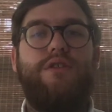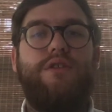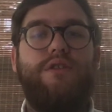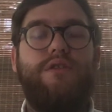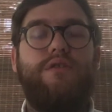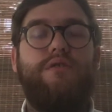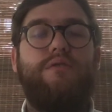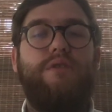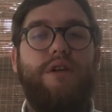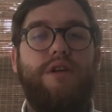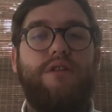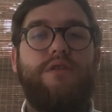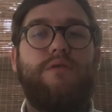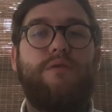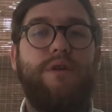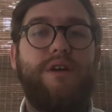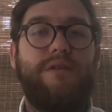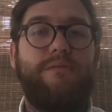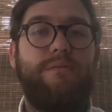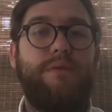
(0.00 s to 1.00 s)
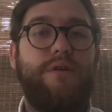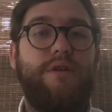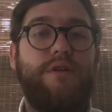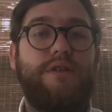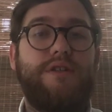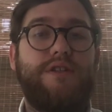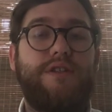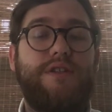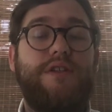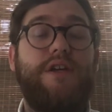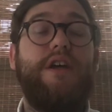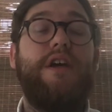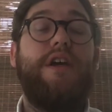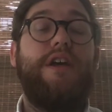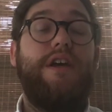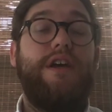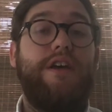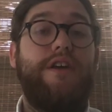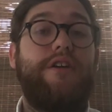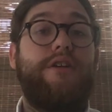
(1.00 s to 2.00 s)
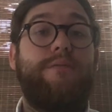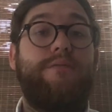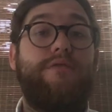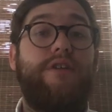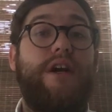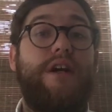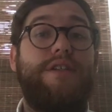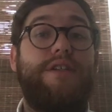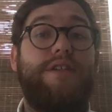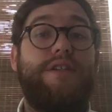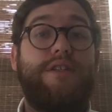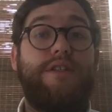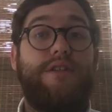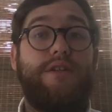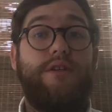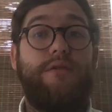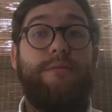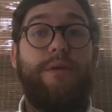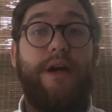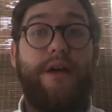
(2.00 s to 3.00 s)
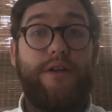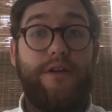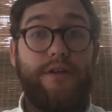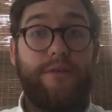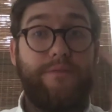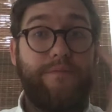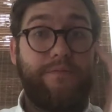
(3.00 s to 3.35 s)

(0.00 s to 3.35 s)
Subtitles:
do in QuickBooks, Enterprise is still better.